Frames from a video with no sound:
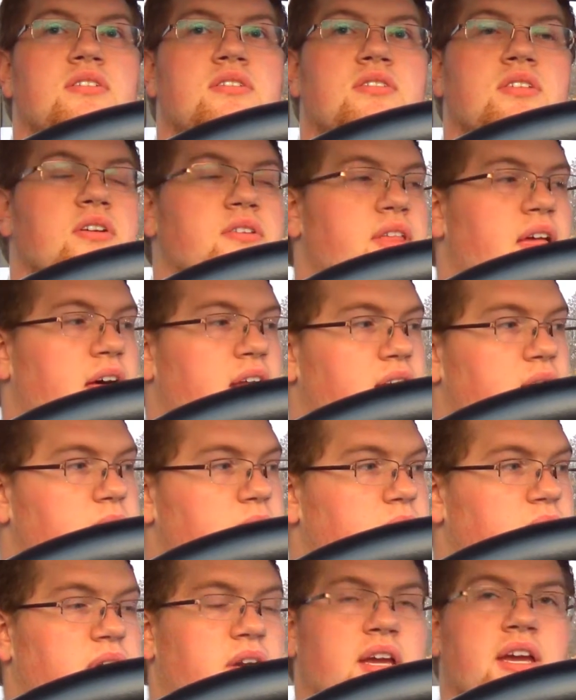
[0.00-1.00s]
so that
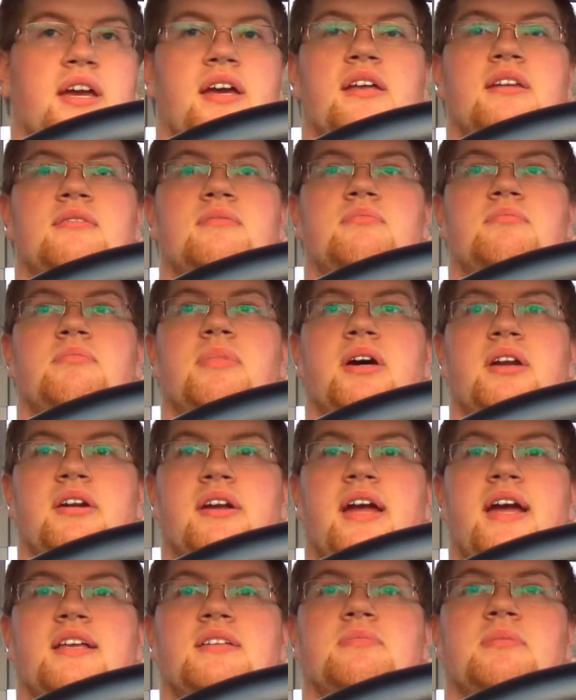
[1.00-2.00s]
it will get
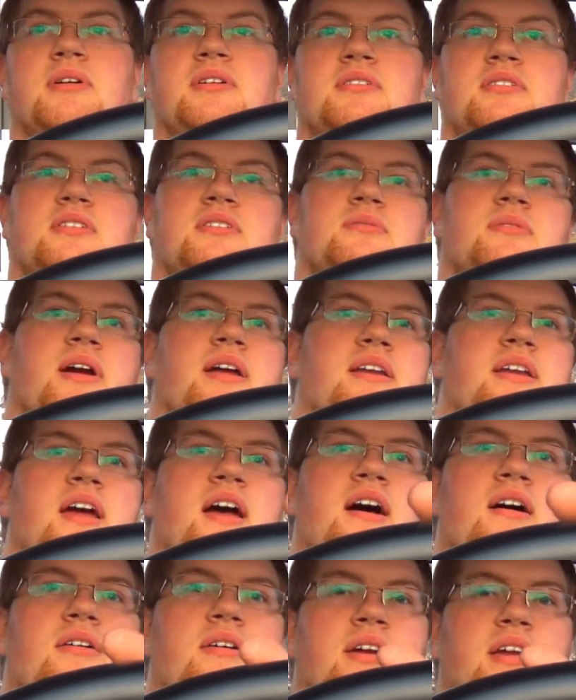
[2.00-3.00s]
better gas mileage, because right
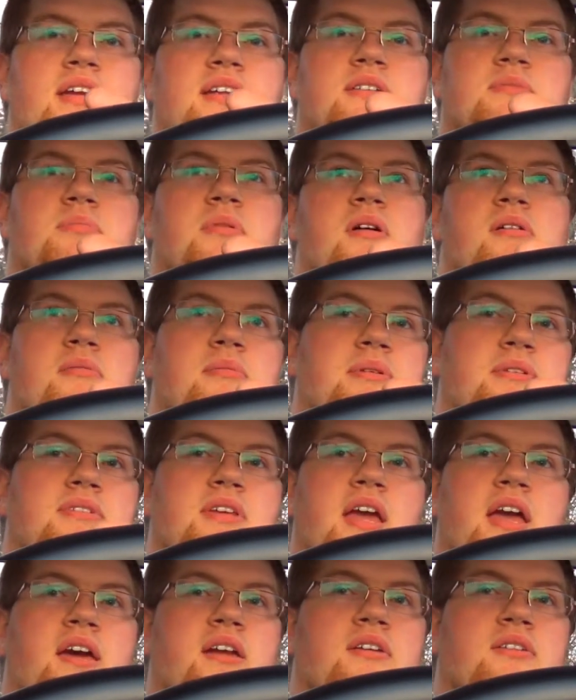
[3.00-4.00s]
now it gets probably
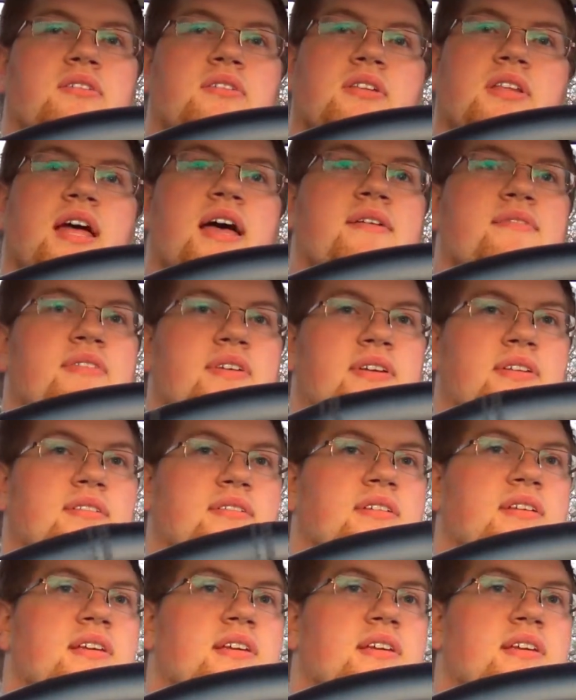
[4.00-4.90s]
10 or 11,